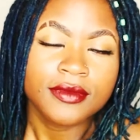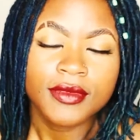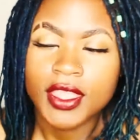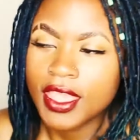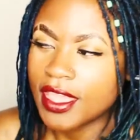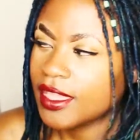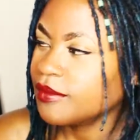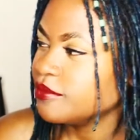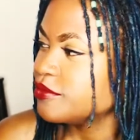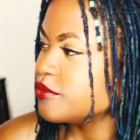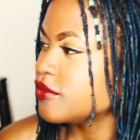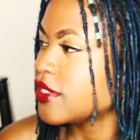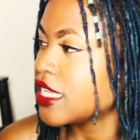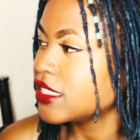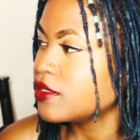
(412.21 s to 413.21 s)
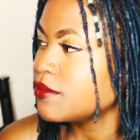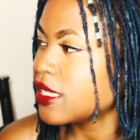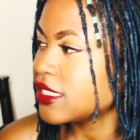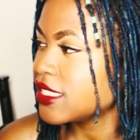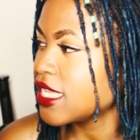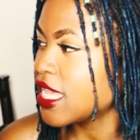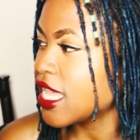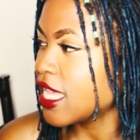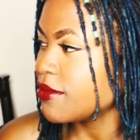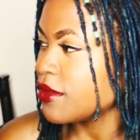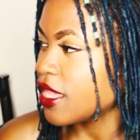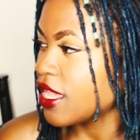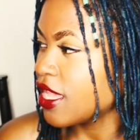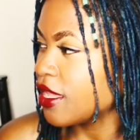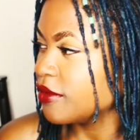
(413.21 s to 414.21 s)
Okay, that's my time,
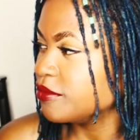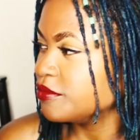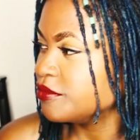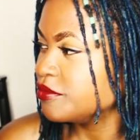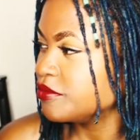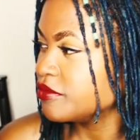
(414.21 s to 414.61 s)
y'all.